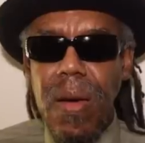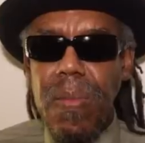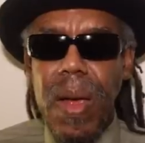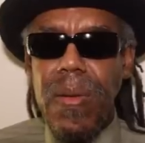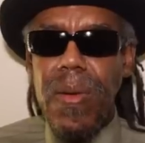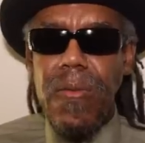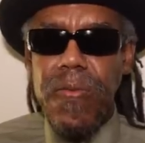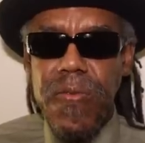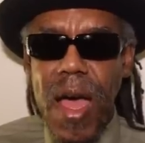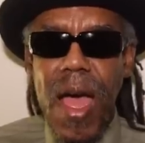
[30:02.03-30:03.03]
talking about no
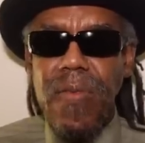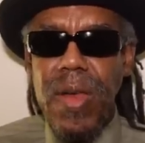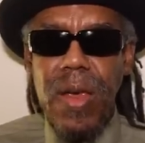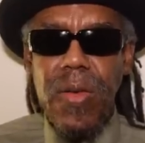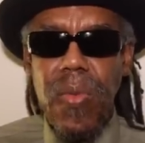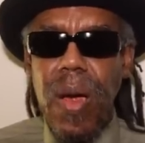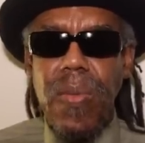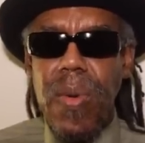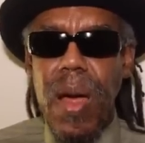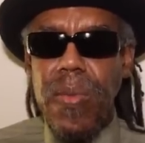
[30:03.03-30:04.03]
five niggas
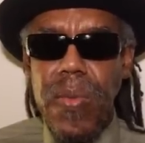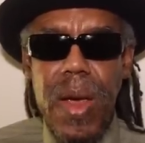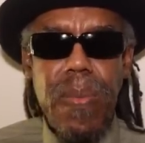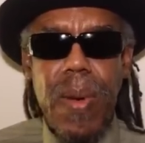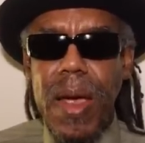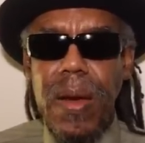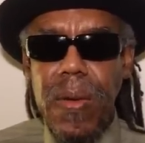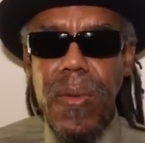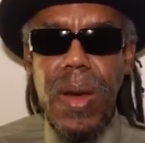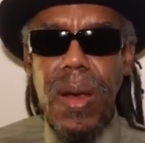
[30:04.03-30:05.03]
walking around with red, black,
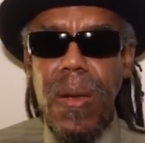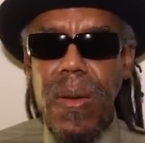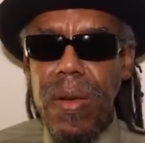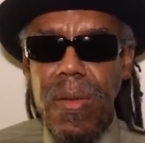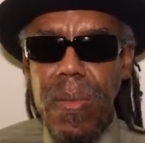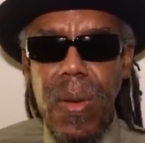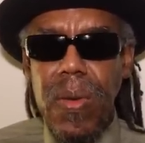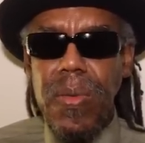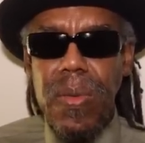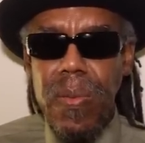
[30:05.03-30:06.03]
and green on and some
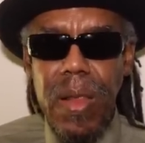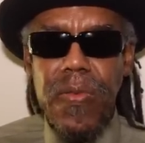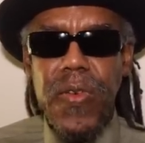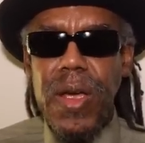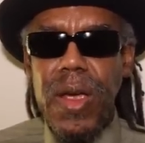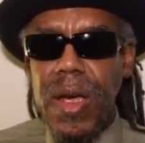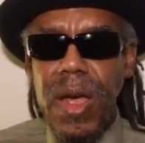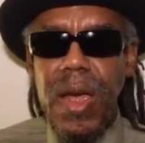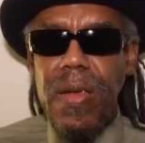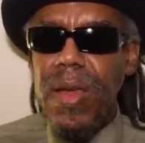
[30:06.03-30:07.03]
old motherfucking
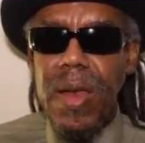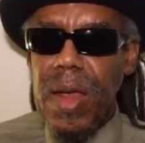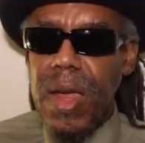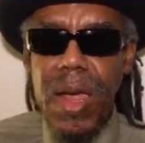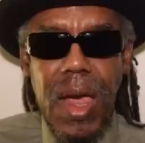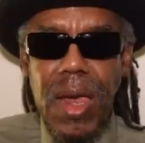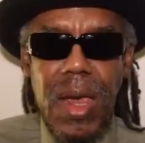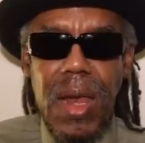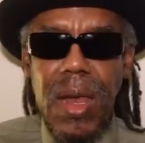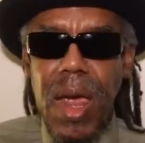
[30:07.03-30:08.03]
guns that can't
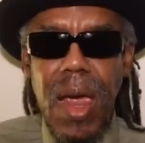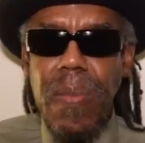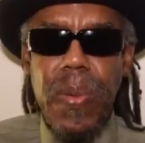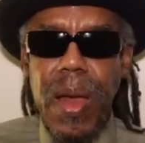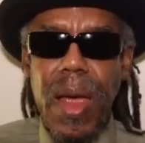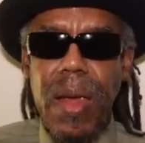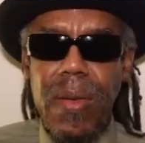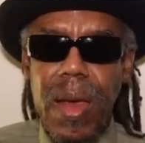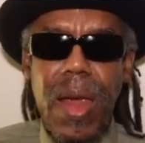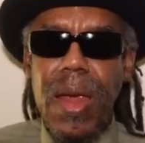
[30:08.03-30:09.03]
hit
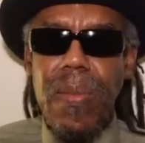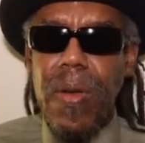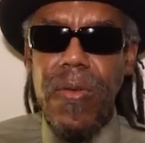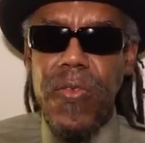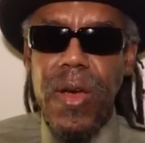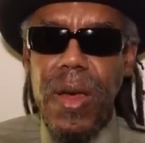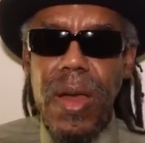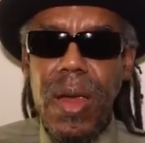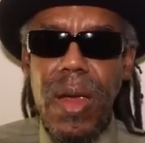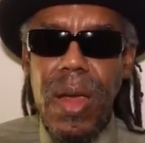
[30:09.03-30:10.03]
airplanes. They ain't
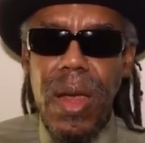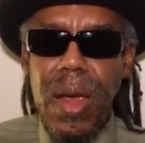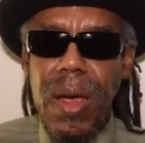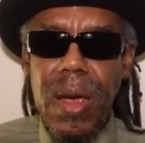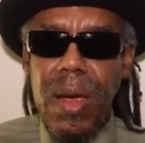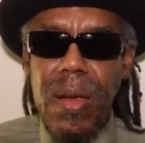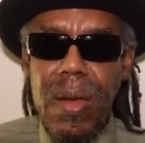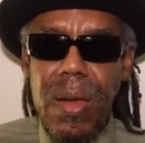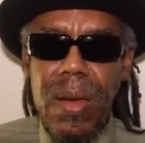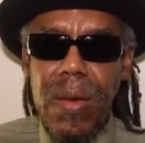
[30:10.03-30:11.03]
motherfucking uh,
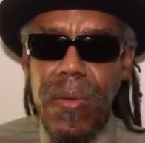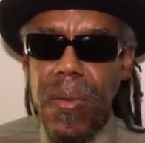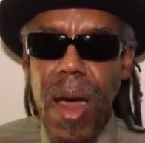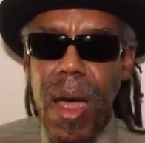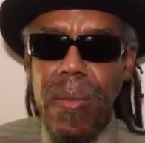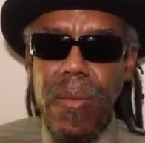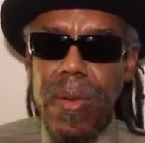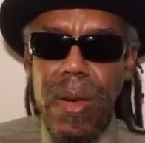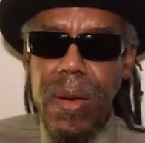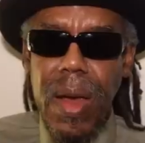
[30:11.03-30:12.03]

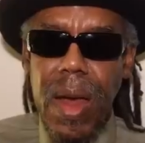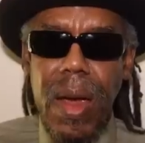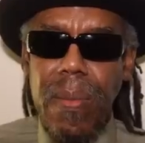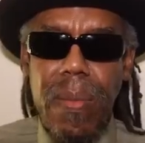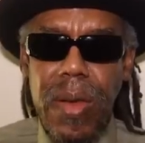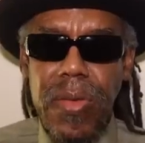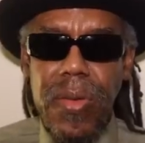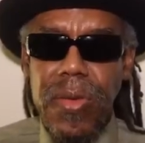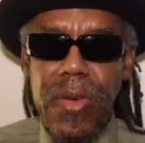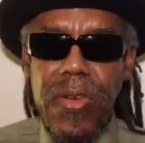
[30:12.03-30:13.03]
ground to air
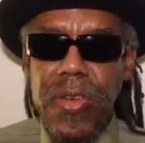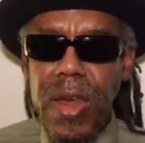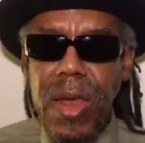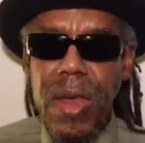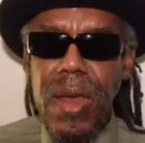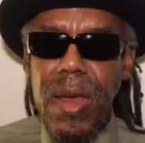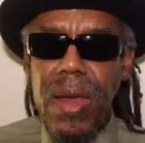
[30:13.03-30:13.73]
missiles and shit.